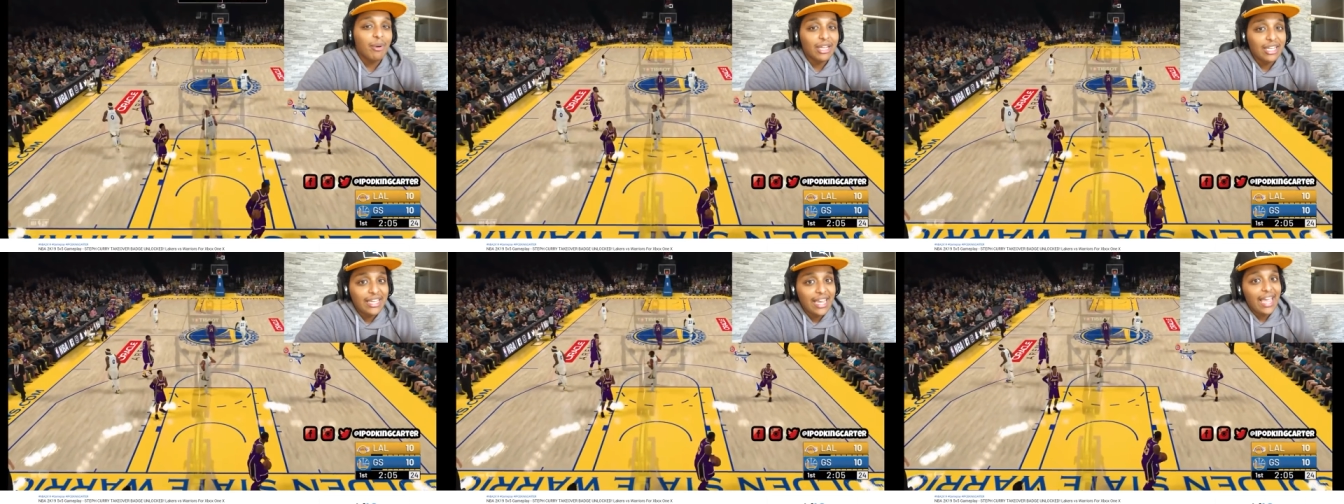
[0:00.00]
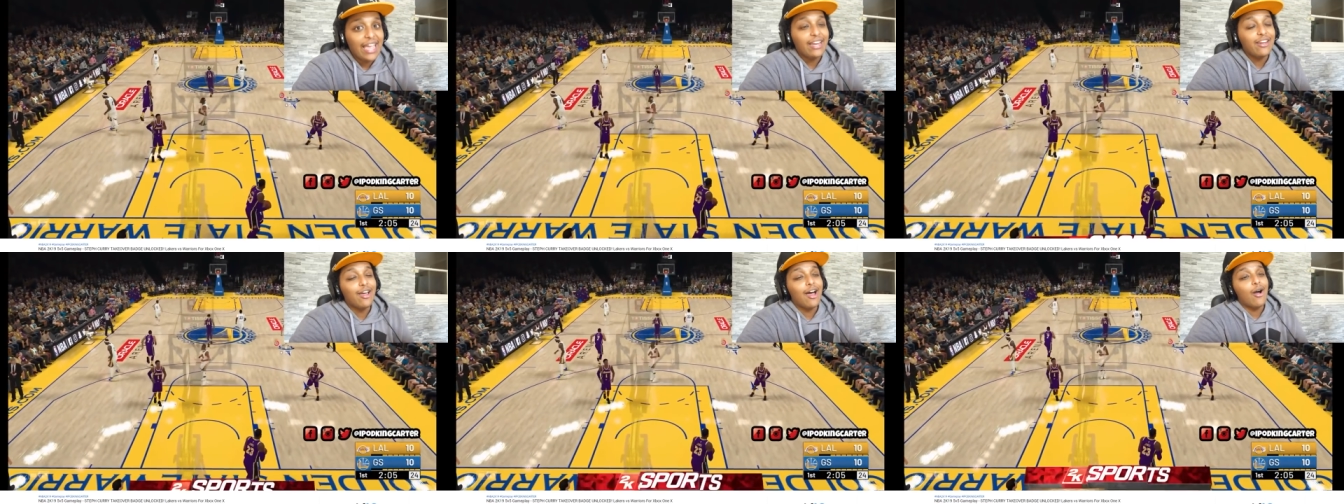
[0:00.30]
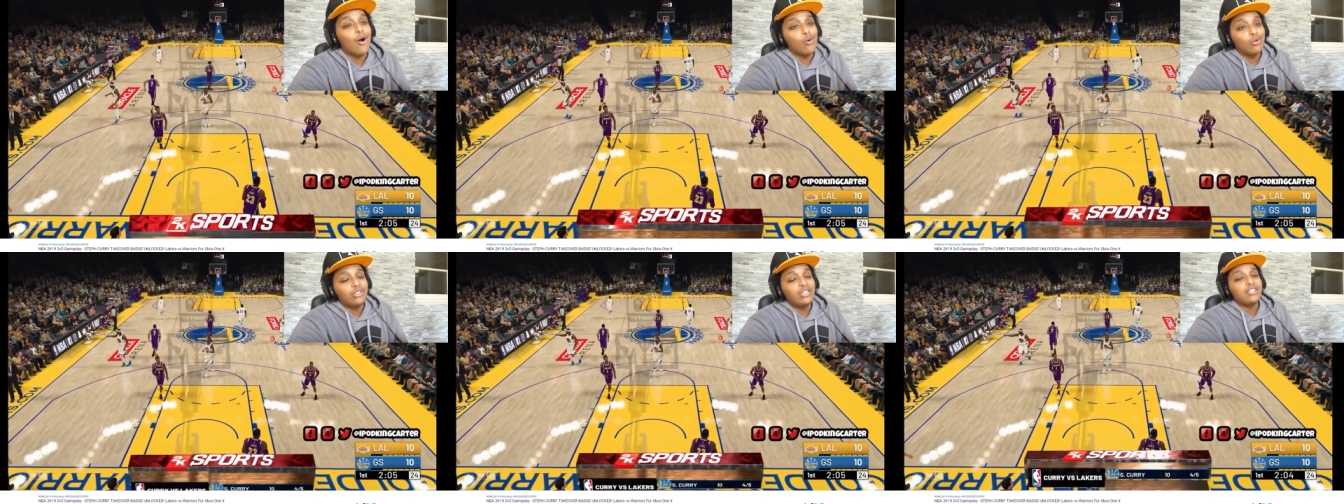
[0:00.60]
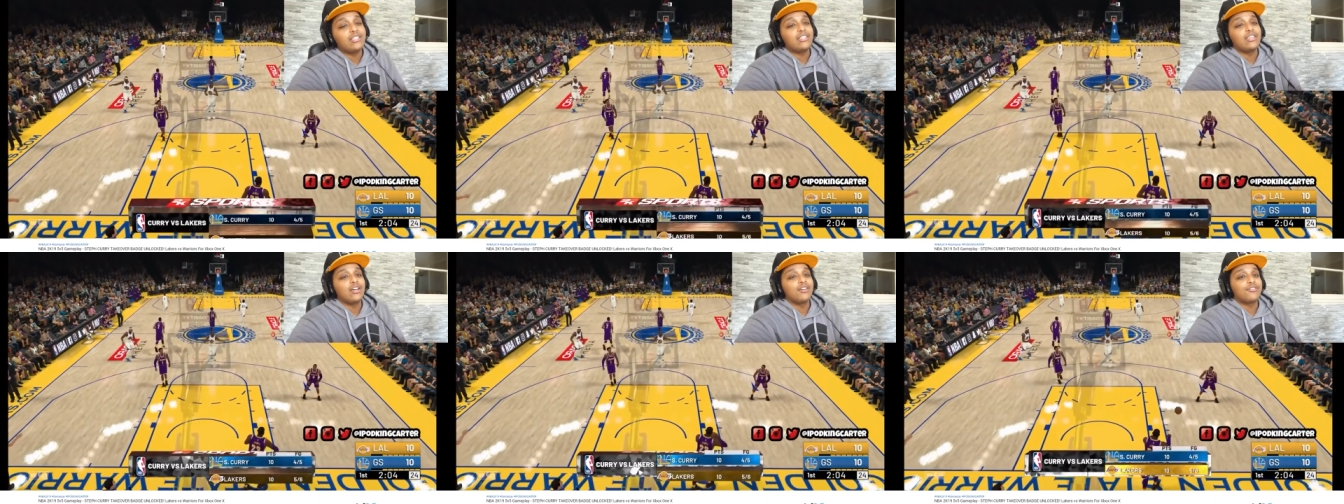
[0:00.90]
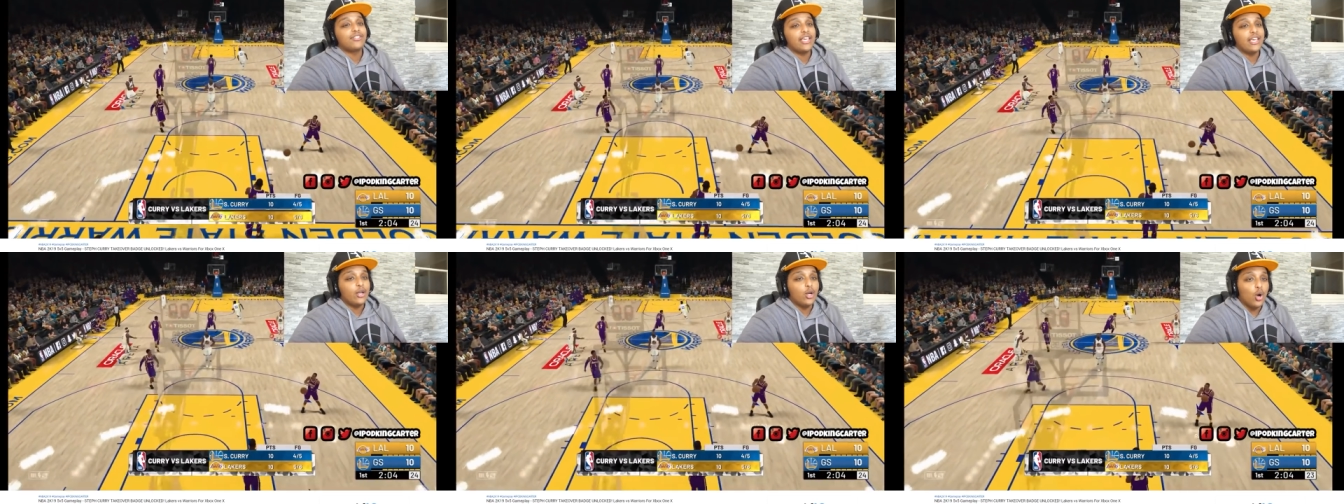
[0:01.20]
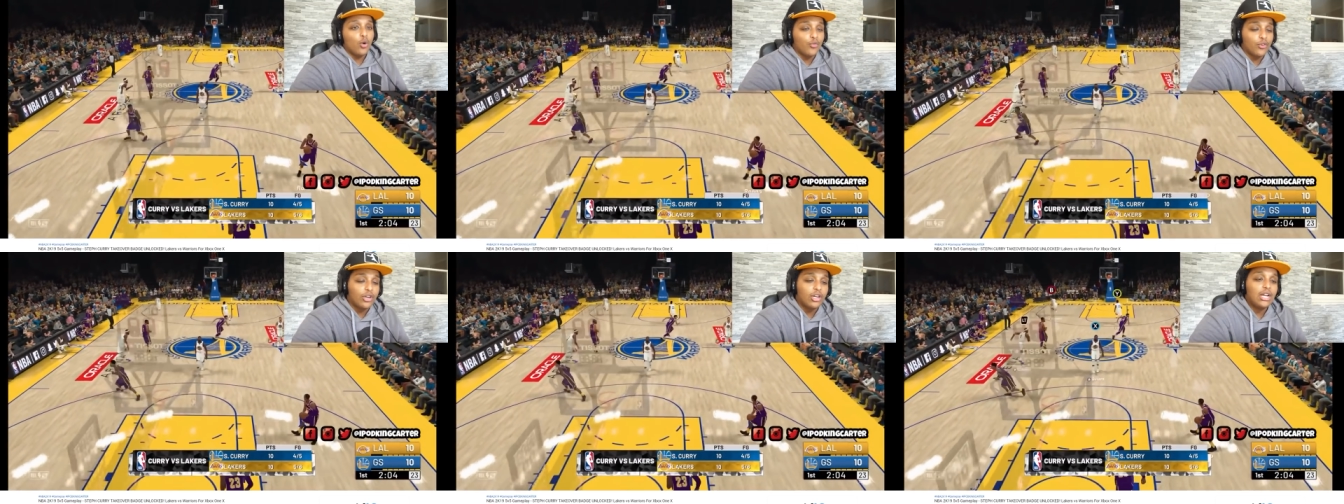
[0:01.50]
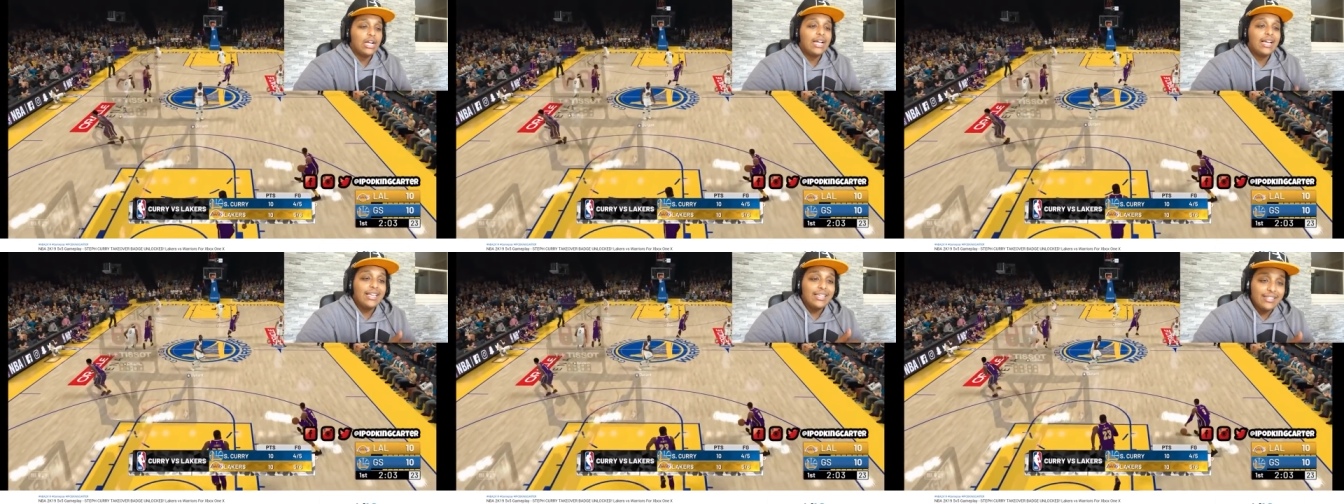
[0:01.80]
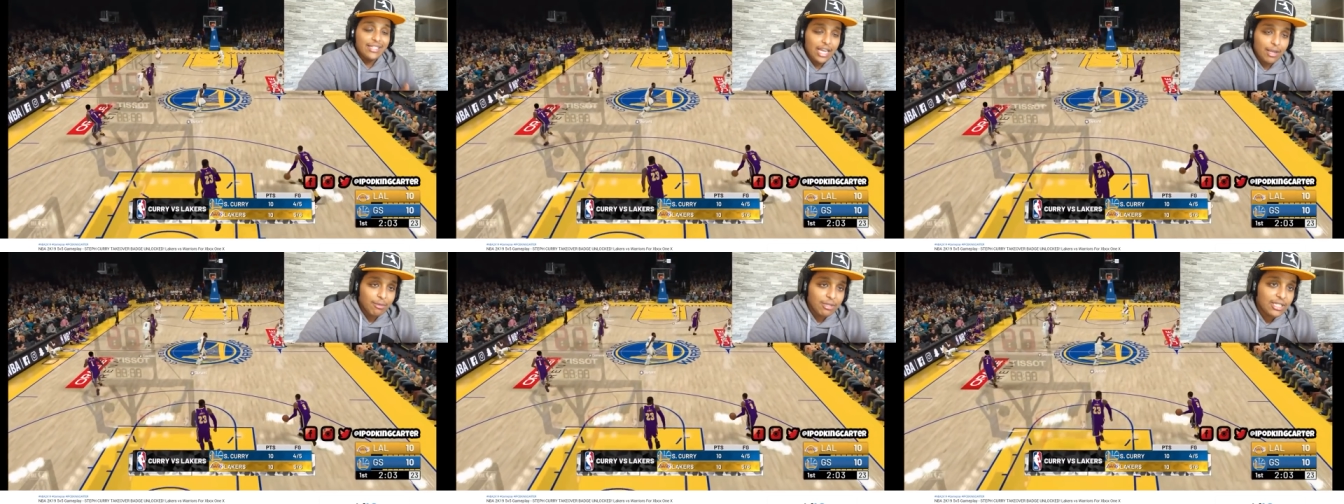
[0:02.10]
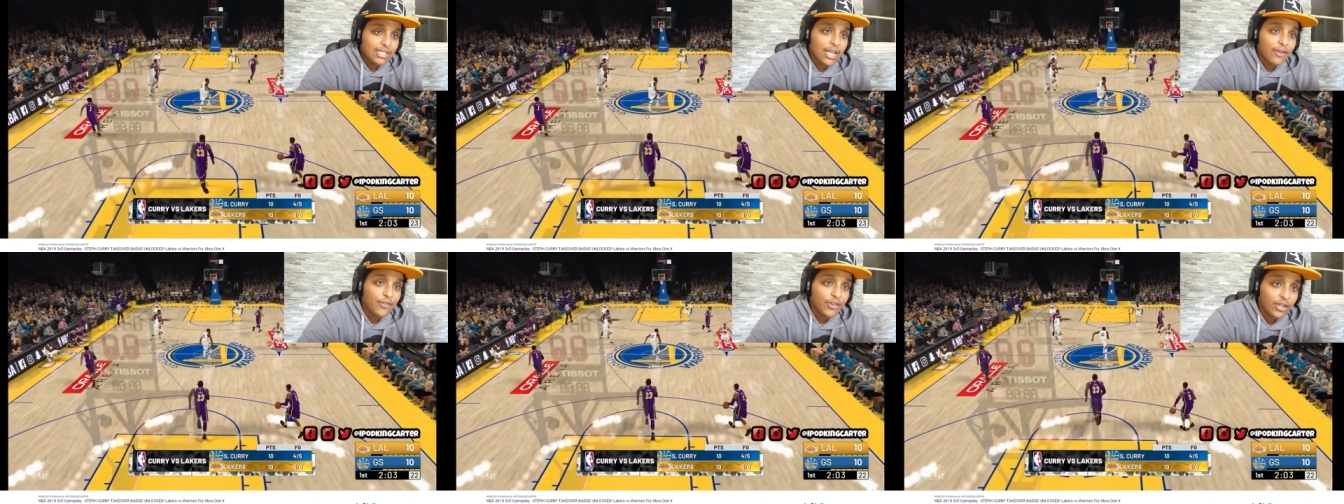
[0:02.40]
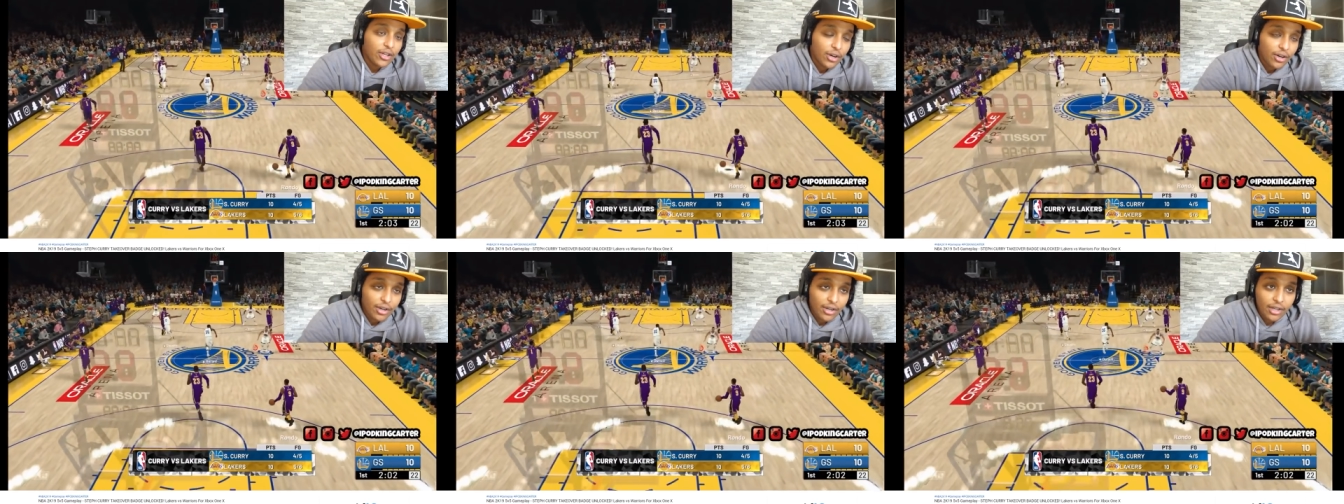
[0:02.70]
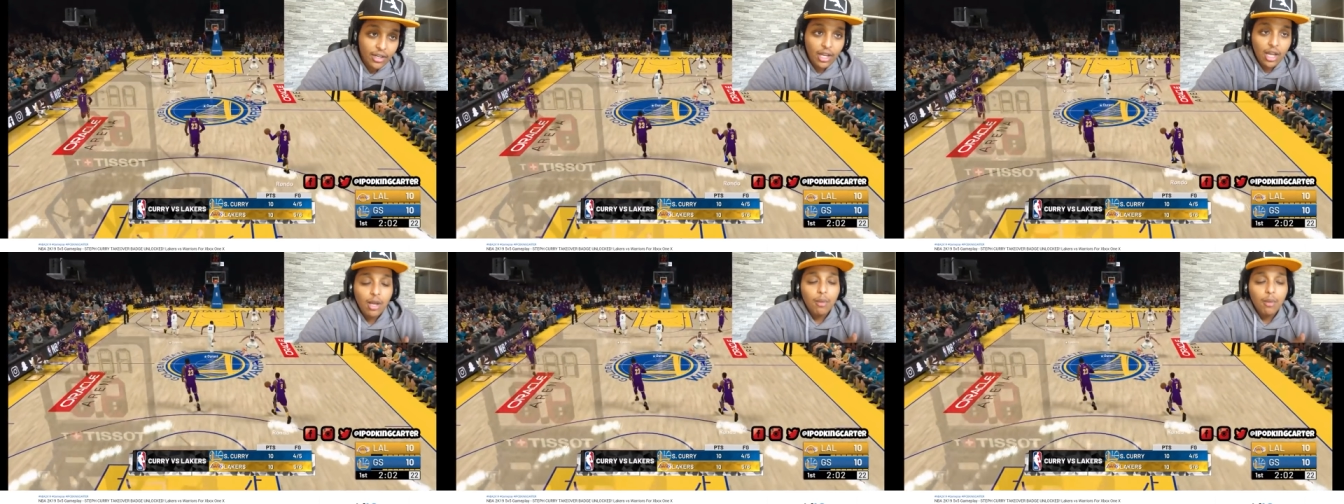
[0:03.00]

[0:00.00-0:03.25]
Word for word: Again, not only is he on takeover, his name is Stephen Curry,